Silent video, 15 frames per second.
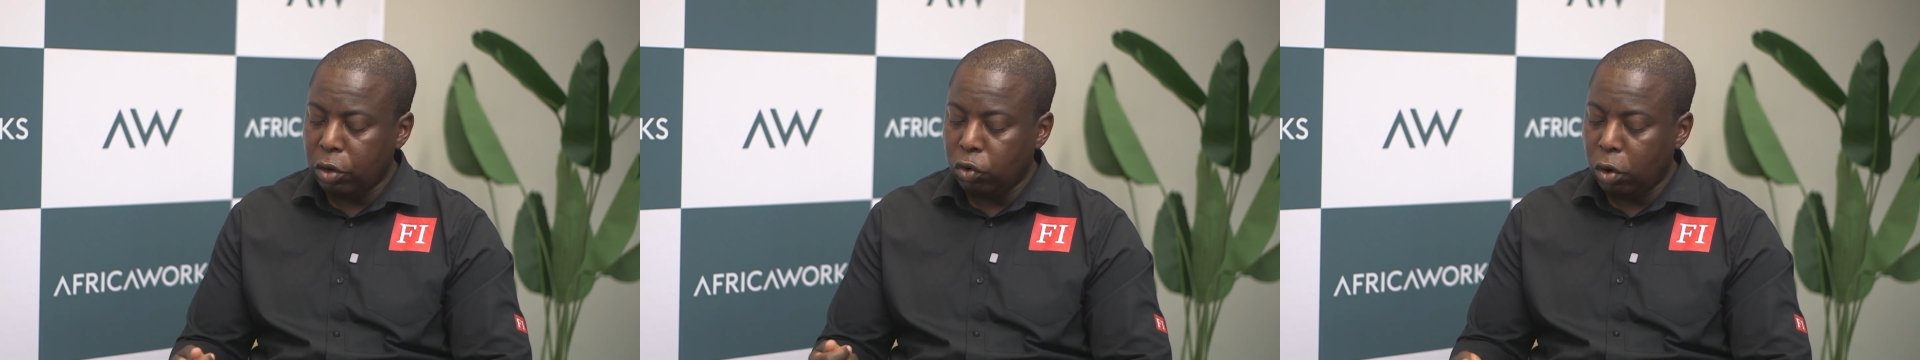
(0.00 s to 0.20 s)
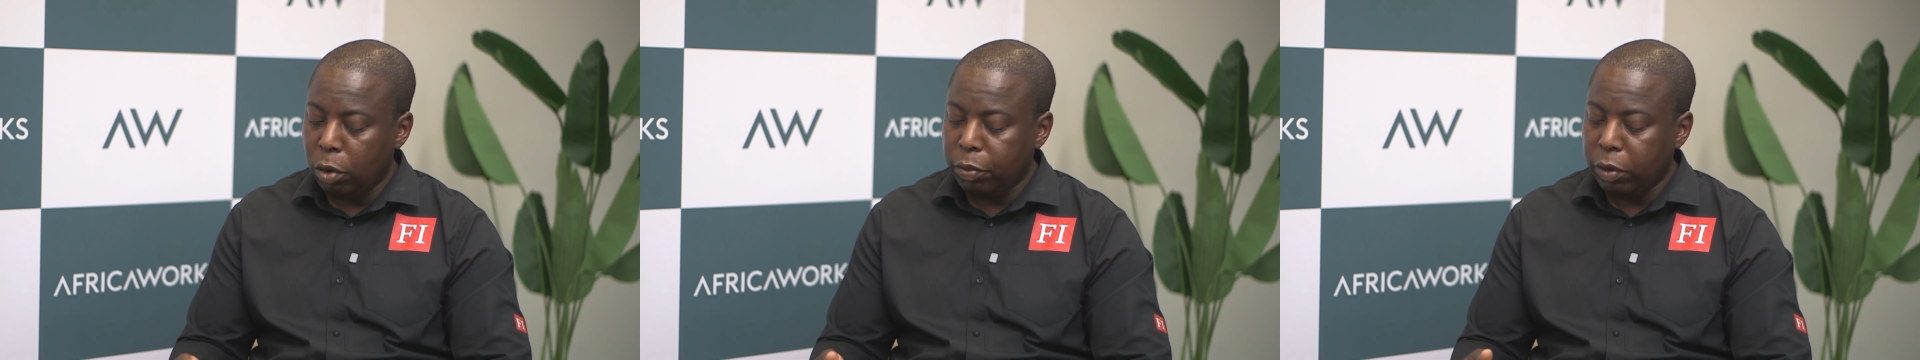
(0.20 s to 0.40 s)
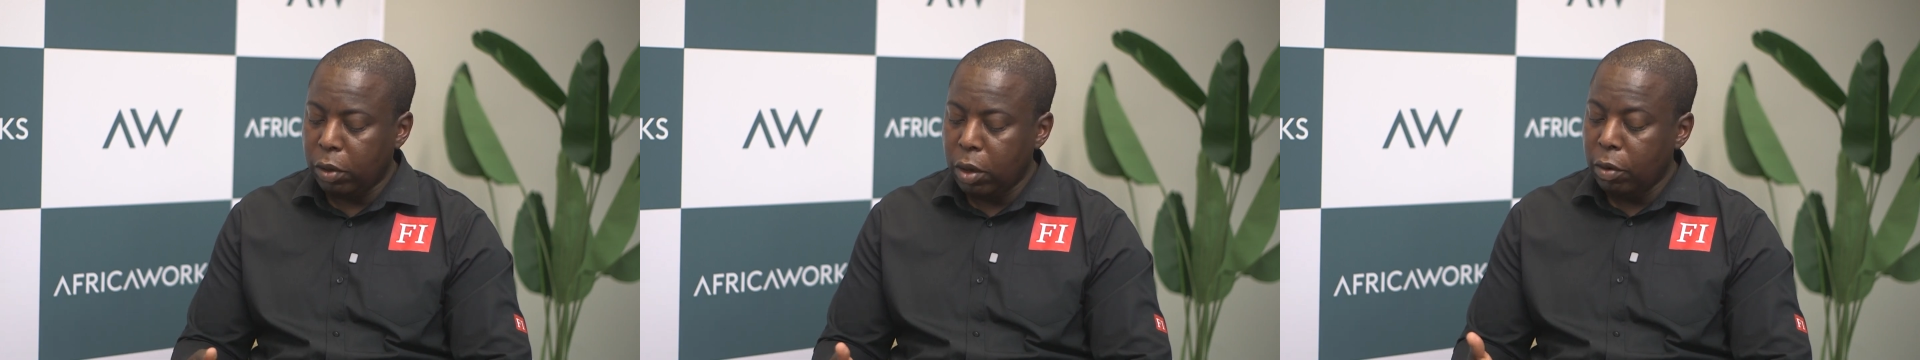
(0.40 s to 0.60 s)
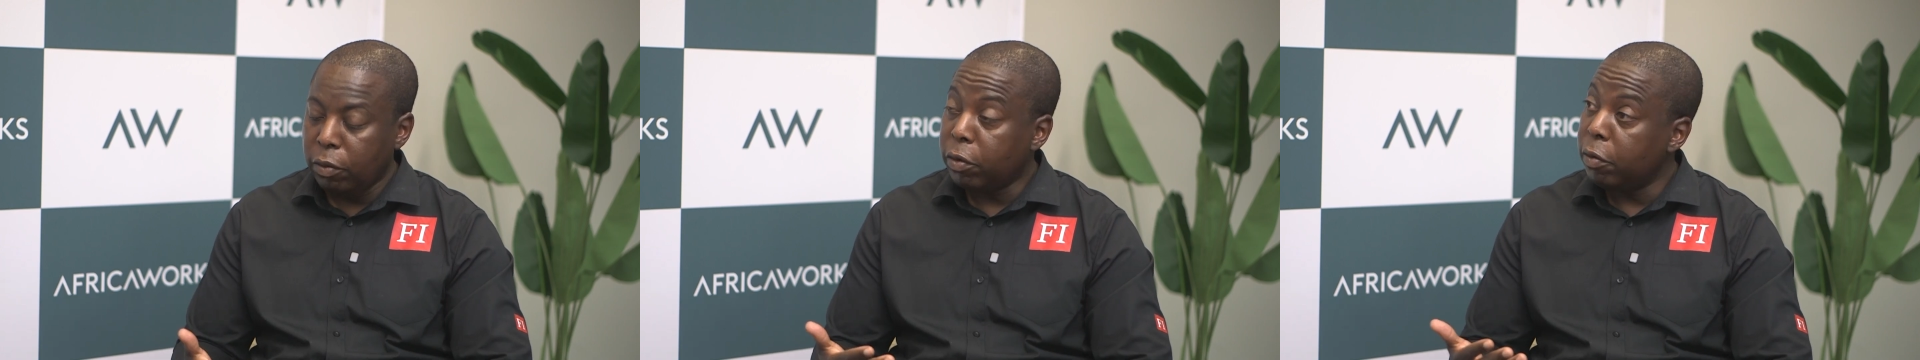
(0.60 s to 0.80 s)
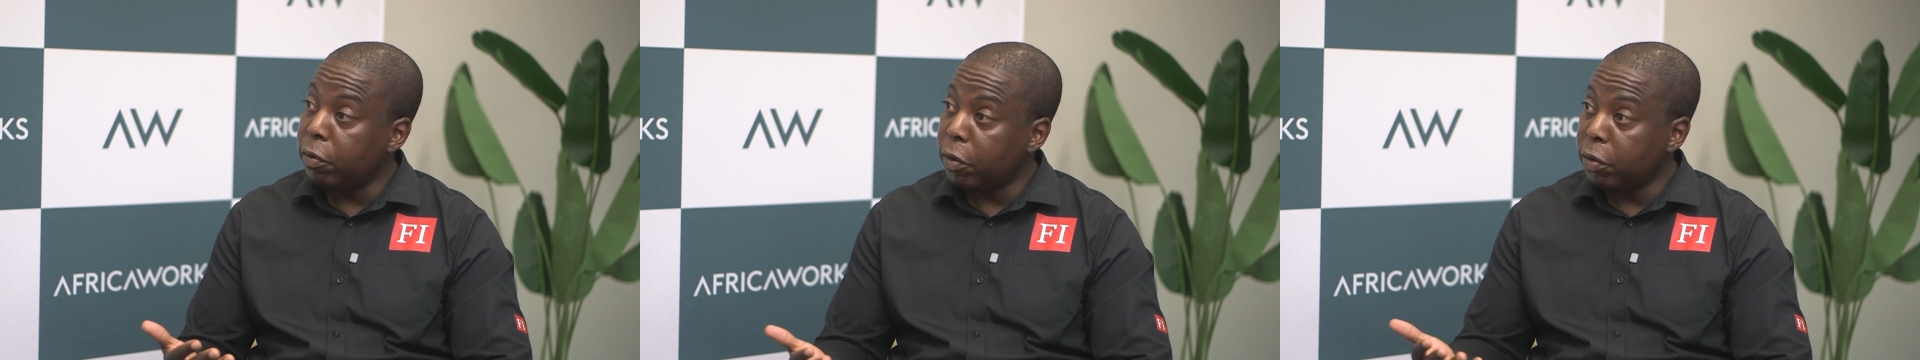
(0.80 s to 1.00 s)
dropped
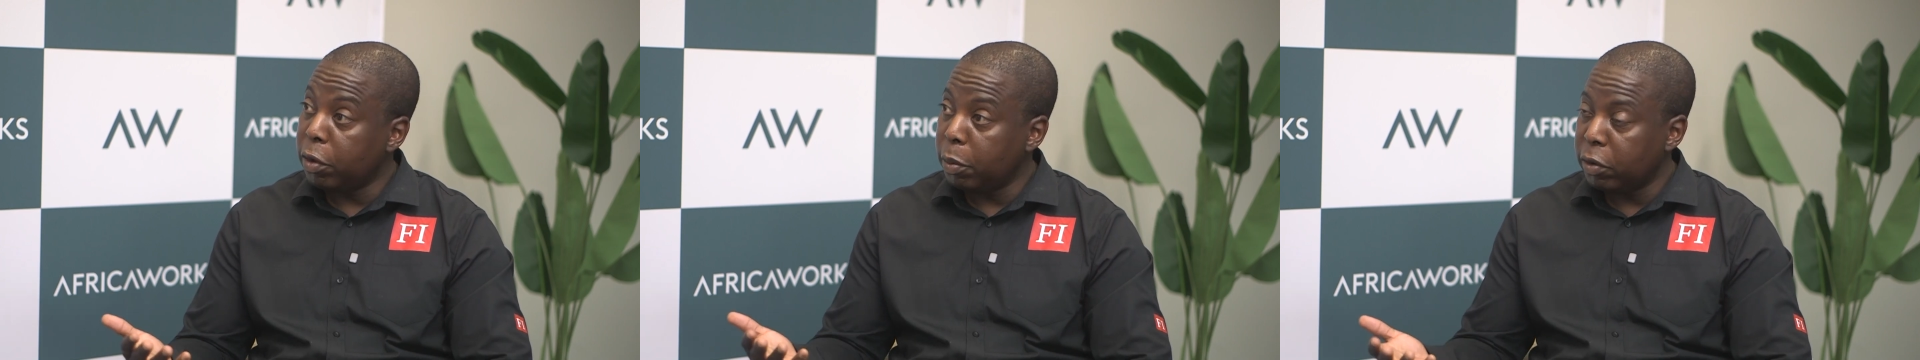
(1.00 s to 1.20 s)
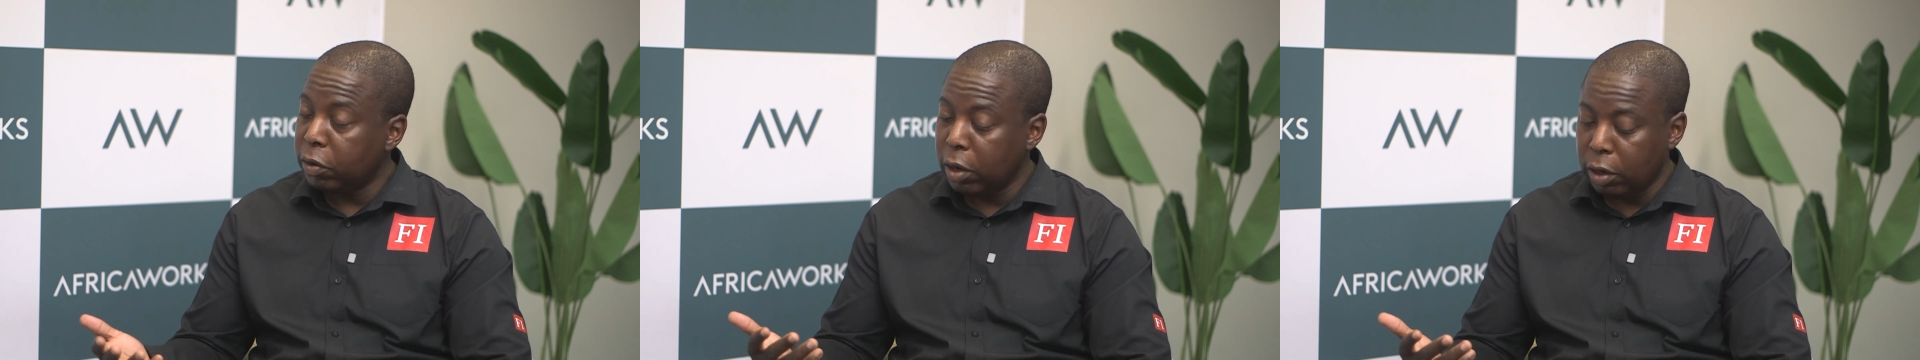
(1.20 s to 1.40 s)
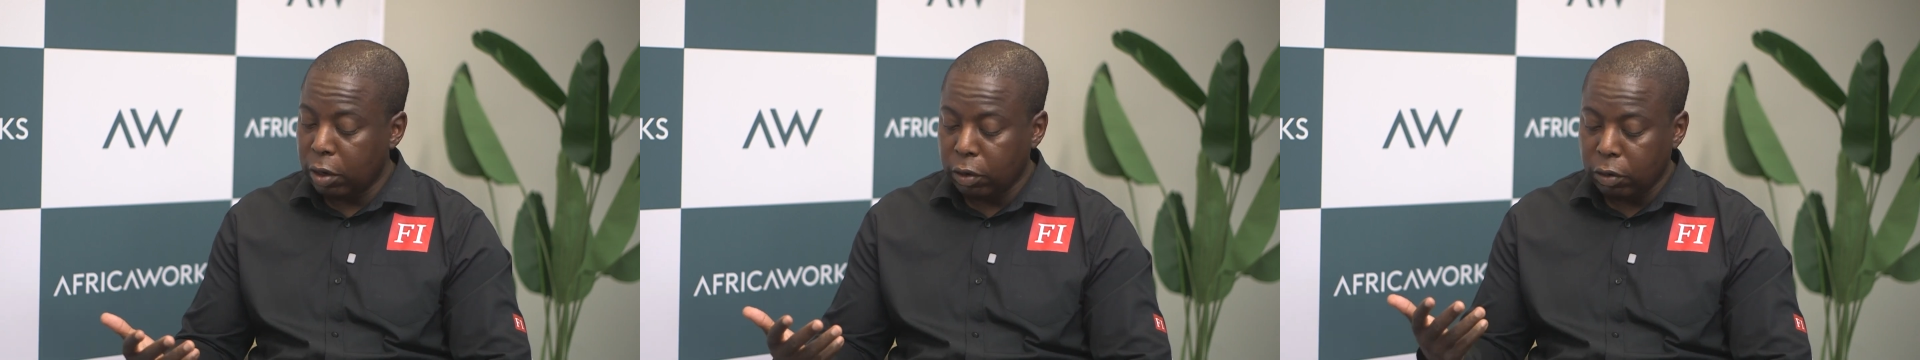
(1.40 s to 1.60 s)
from 50%,